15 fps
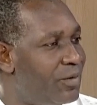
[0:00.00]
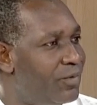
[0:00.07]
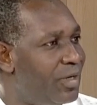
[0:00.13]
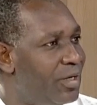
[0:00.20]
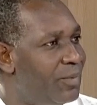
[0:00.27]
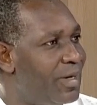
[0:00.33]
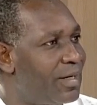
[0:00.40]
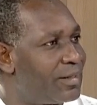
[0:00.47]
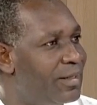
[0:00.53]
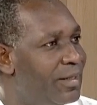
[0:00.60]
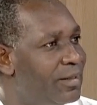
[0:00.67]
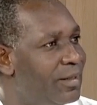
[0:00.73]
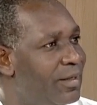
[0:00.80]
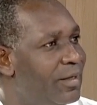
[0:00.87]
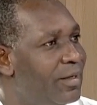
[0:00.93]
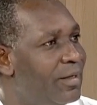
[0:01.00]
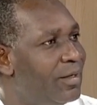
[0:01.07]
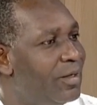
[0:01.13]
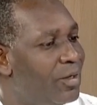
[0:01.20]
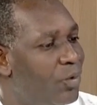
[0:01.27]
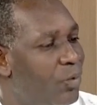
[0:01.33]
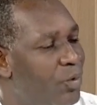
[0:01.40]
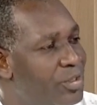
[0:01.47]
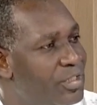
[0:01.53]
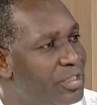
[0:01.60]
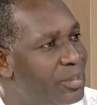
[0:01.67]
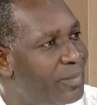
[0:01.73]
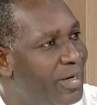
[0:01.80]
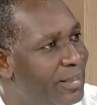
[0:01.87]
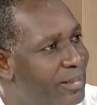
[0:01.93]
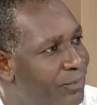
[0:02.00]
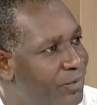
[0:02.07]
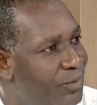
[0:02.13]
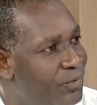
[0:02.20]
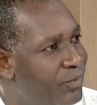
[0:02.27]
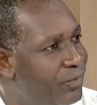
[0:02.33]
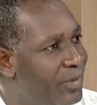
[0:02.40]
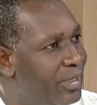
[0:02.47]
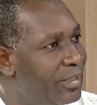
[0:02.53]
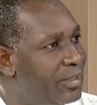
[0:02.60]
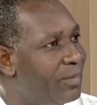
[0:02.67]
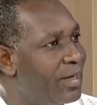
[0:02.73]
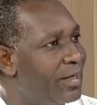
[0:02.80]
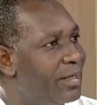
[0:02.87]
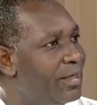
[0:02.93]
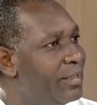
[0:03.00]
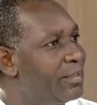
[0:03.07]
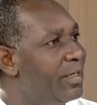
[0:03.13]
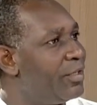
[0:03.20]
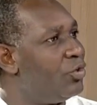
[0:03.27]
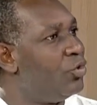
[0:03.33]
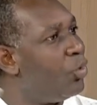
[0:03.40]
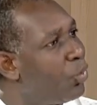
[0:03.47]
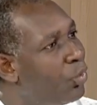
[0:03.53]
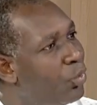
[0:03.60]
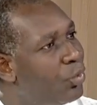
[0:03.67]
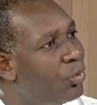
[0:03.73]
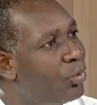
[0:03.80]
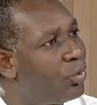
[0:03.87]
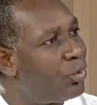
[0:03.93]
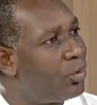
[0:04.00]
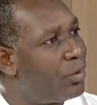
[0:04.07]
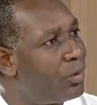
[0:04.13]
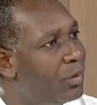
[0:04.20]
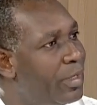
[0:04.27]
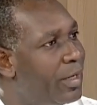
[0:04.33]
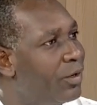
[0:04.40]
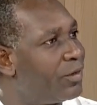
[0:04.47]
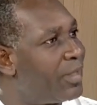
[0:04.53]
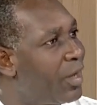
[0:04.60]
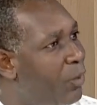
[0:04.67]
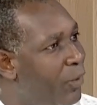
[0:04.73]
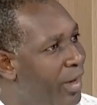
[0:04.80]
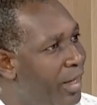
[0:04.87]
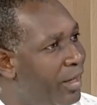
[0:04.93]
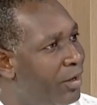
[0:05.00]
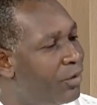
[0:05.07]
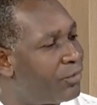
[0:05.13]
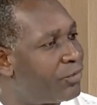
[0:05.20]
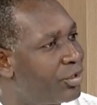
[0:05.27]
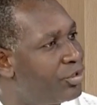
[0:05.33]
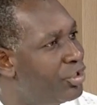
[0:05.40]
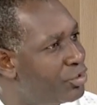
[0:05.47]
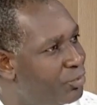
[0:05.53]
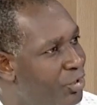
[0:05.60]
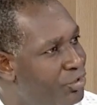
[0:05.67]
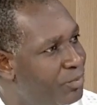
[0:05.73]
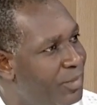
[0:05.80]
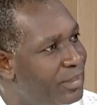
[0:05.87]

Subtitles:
Fidelity Bank and said, was this emanating from Fidelity Bank? He said, no. They are not aware of such disbursement.